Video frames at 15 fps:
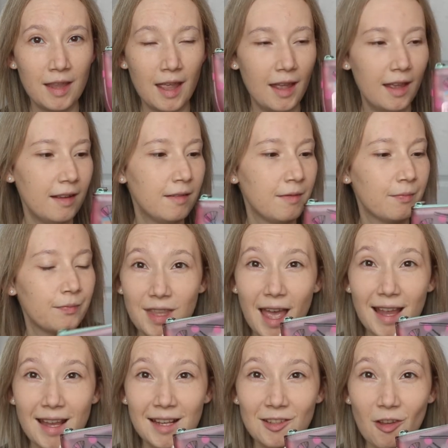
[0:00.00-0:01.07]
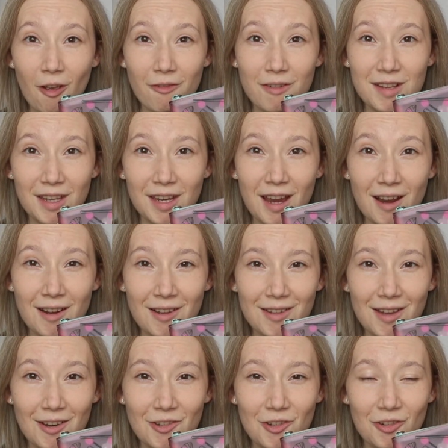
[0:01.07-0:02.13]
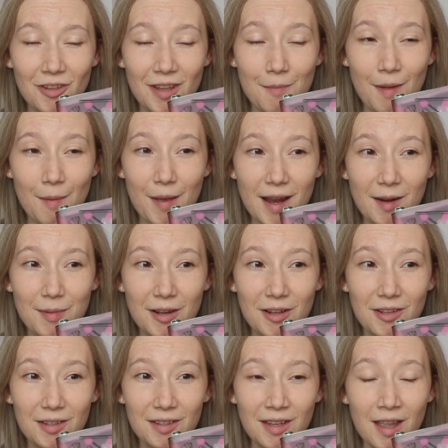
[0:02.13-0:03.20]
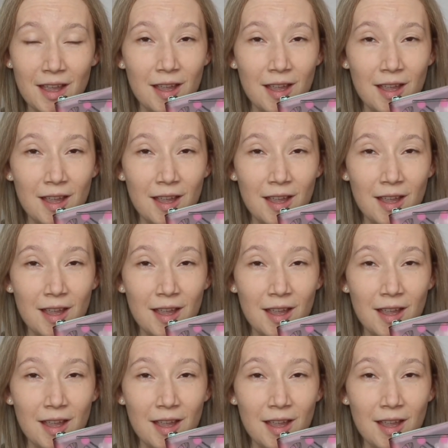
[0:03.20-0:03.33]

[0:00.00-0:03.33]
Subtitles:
there. That is obviously an essential in my bag because